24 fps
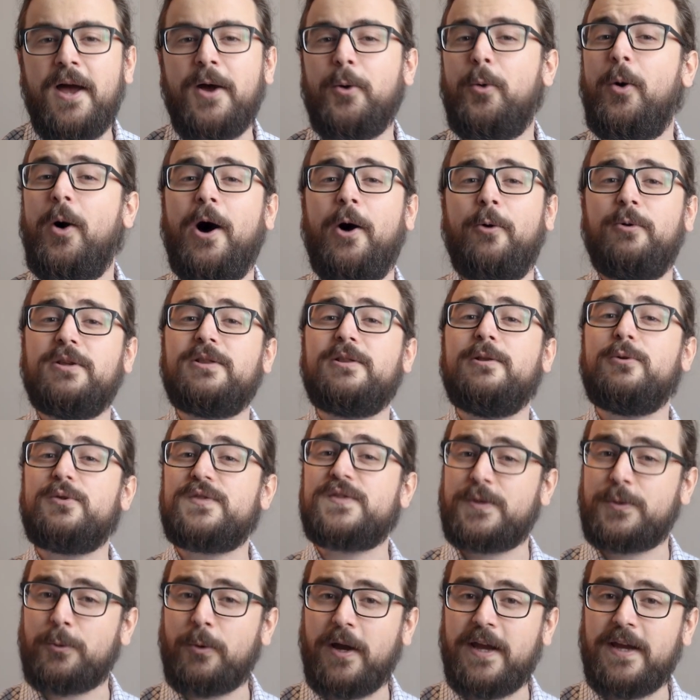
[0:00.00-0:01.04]
Wow, it
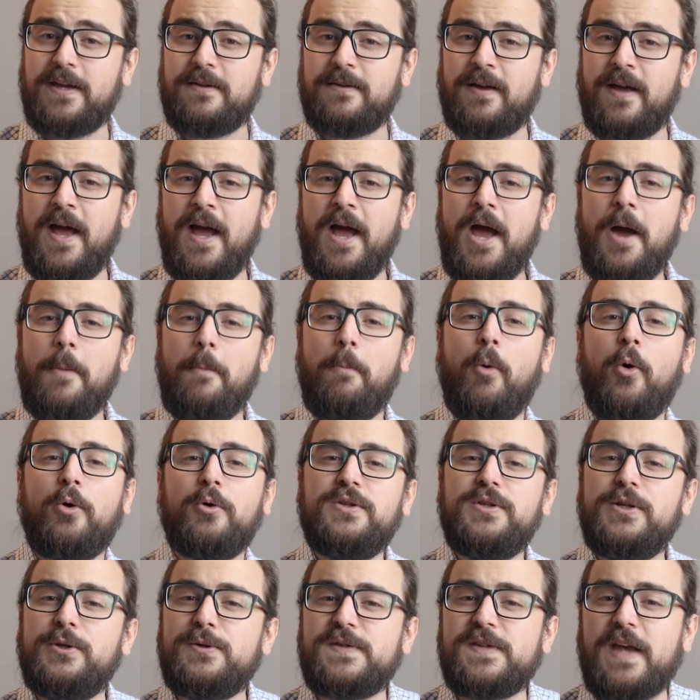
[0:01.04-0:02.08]
looks great! More
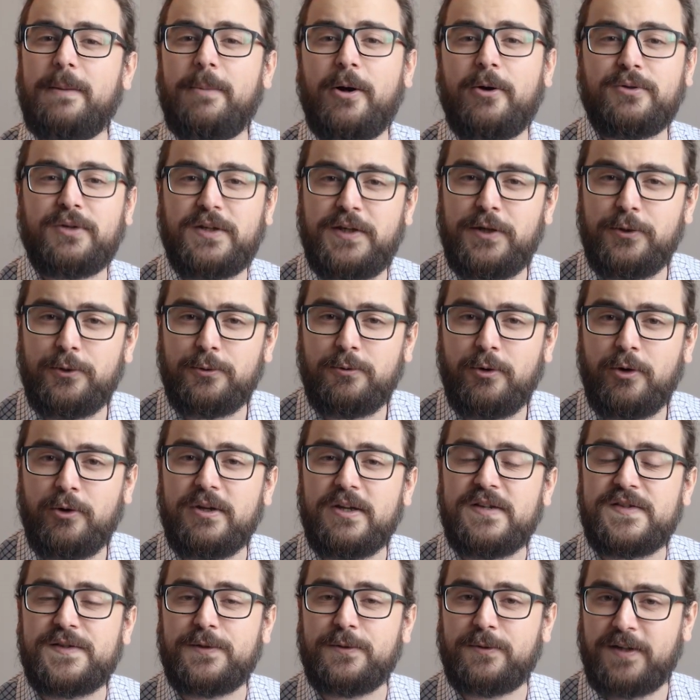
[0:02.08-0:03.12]
news about Curio
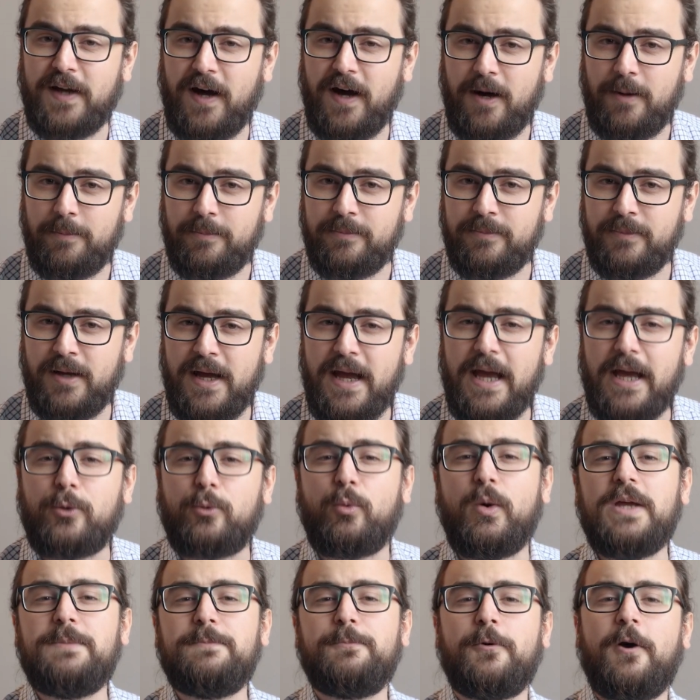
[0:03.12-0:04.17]
is to come. A
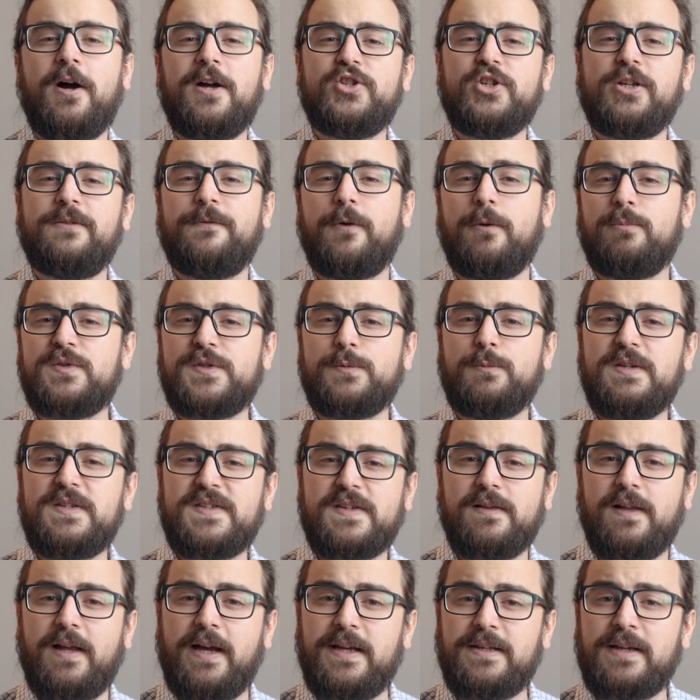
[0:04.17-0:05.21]
great project from
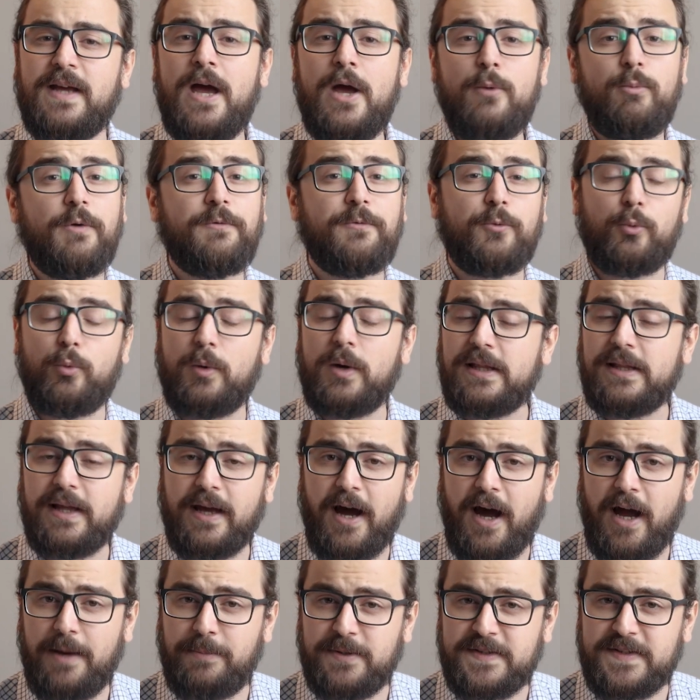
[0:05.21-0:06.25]
Switzerland with really
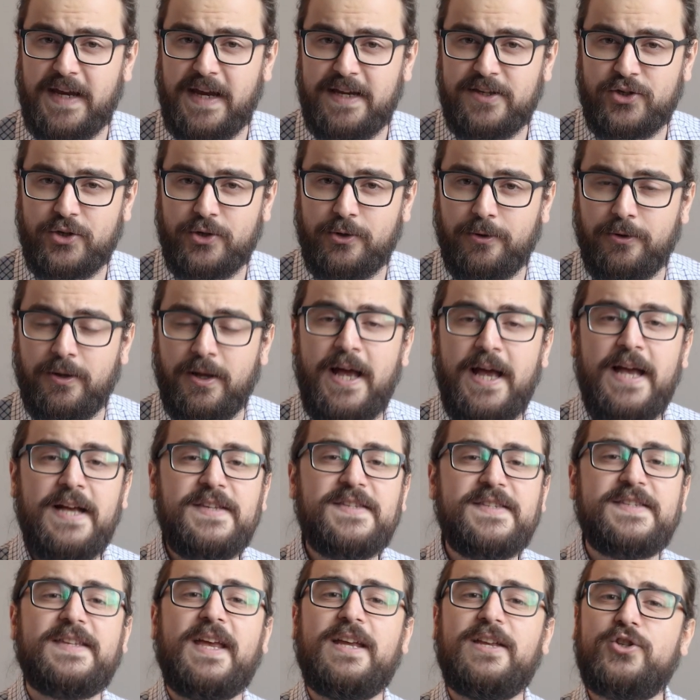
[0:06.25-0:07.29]
high potential.
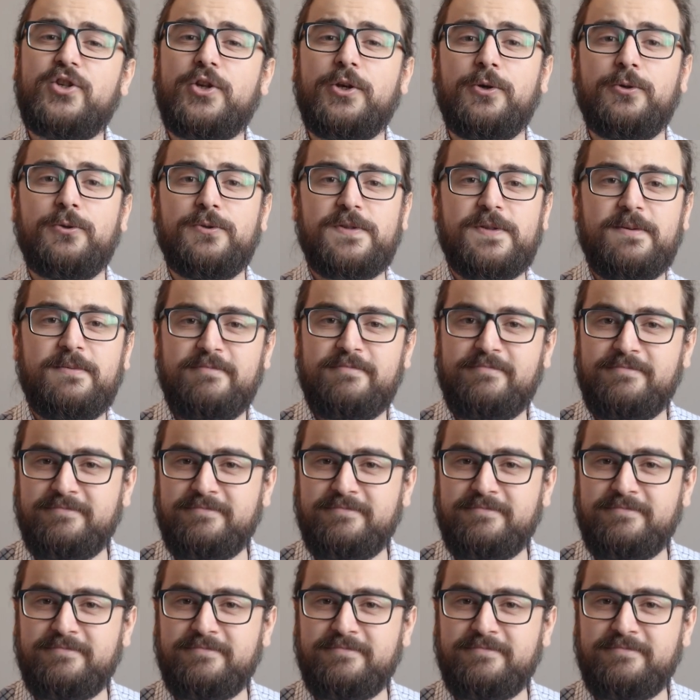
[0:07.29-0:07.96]
Stay tuned.